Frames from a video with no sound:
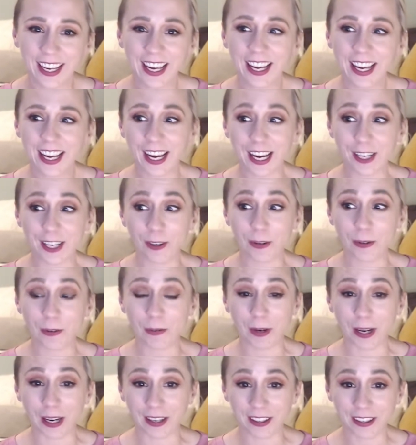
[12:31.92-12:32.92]
I don't
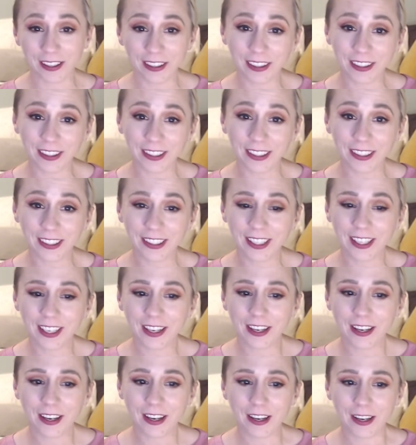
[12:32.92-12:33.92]
want a girl.
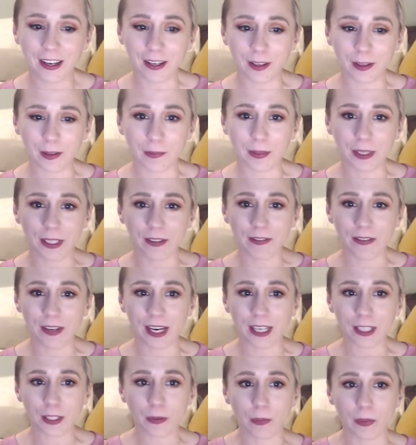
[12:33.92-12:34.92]
In
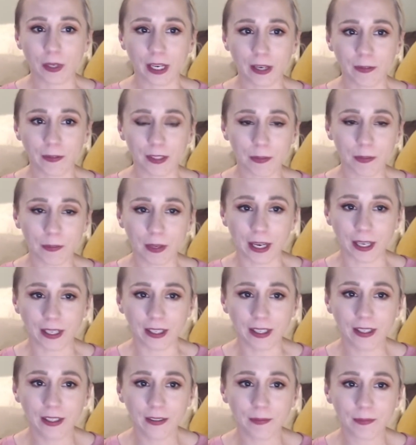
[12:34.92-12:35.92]
fact, when I was
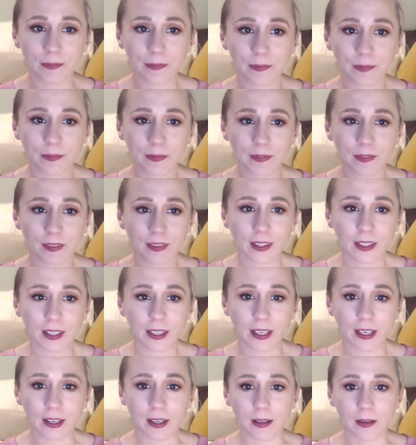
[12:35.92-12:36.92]
pregnant,
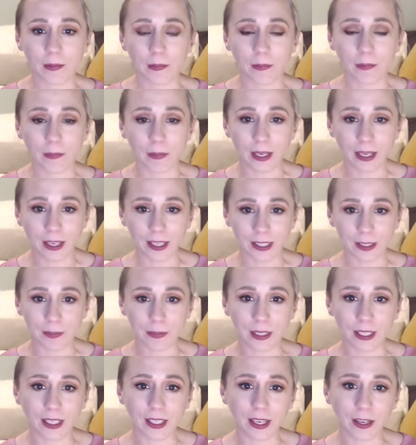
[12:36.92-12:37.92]
my
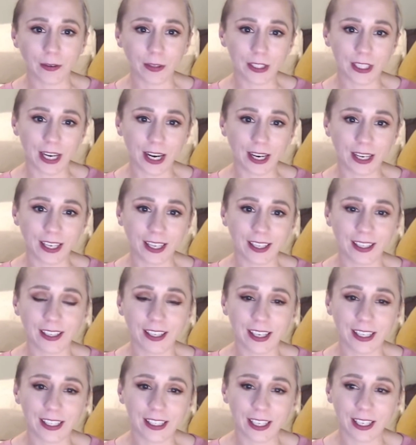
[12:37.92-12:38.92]
husband and I were talking and
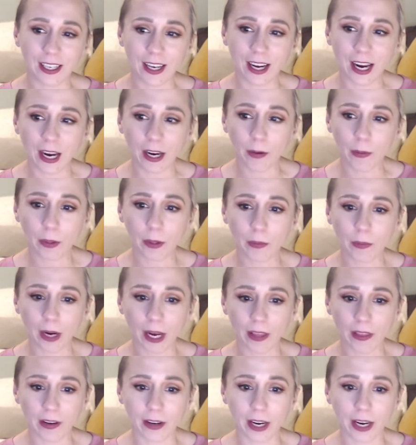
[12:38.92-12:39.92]
I said, I would
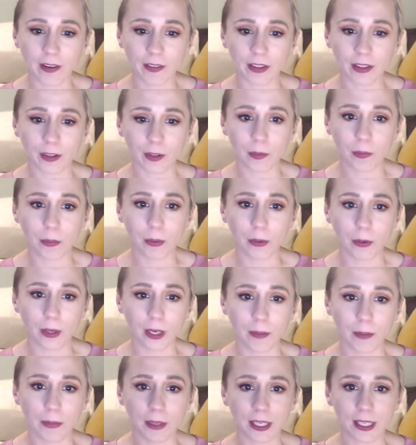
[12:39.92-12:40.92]
rather have a little
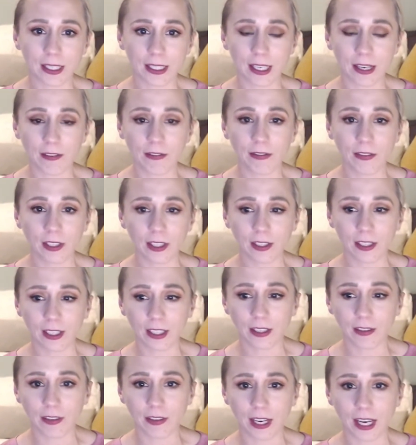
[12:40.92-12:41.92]
boy because I feel like
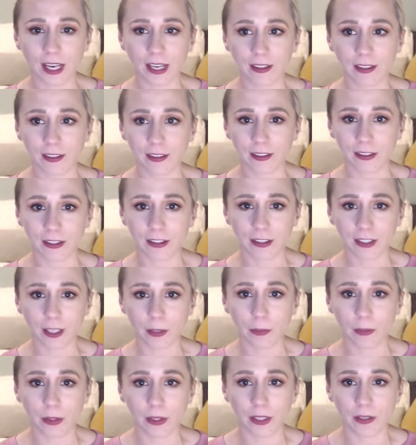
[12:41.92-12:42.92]
if I had a little girl, I
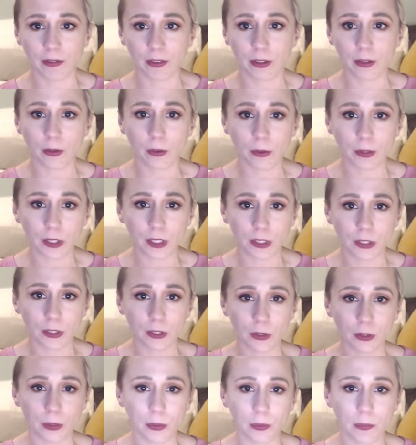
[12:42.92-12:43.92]
wouldn't even know what to
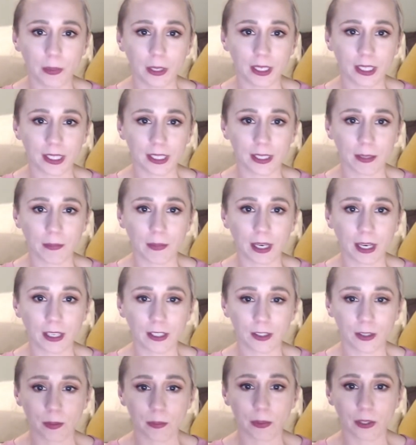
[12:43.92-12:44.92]
do because I'm not
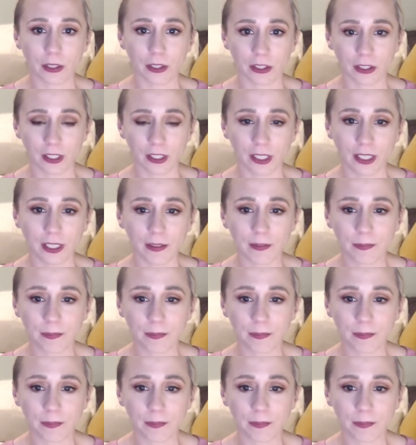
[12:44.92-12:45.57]
super girly.